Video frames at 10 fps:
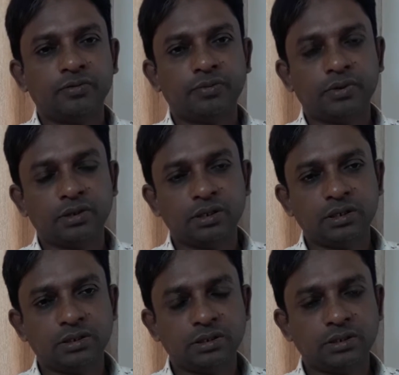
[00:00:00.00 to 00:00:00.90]
For
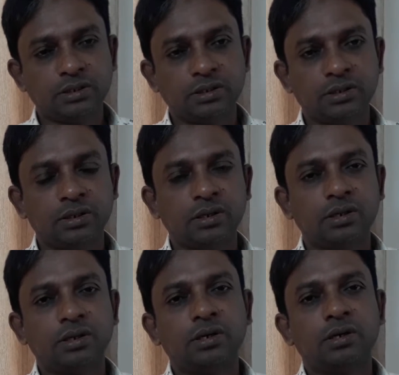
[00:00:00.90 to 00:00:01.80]
this,
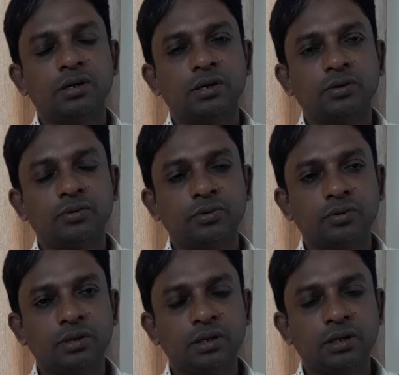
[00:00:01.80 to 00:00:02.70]

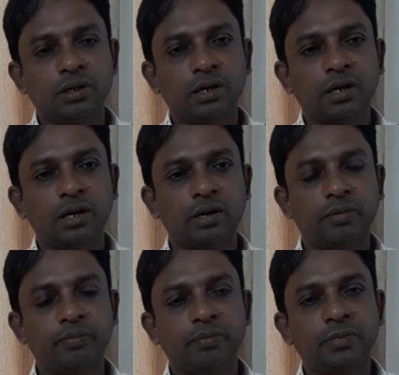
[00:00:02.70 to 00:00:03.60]
we
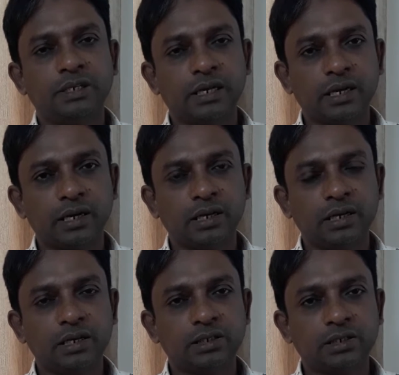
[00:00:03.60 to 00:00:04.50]
have taken
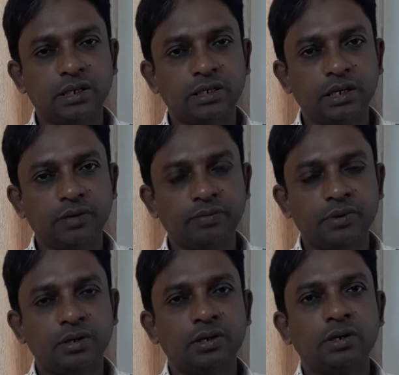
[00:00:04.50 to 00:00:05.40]
initiative
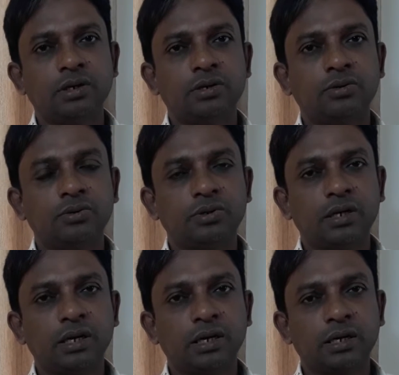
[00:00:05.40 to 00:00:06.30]
to
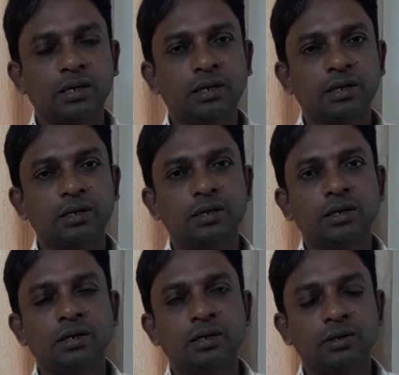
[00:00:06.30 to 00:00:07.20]
take
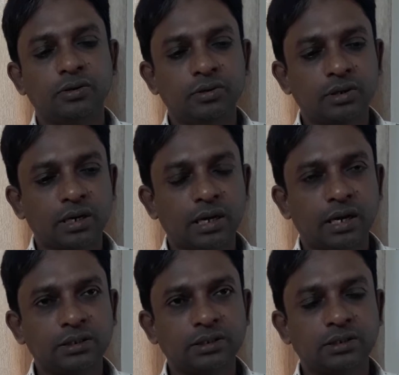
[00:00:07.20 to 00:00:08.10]
your
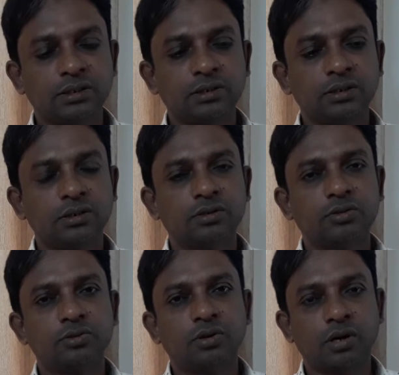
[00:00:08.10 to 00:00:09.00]
class
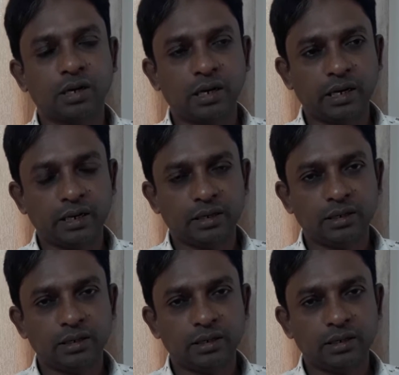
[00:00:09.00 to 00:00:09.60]
through online,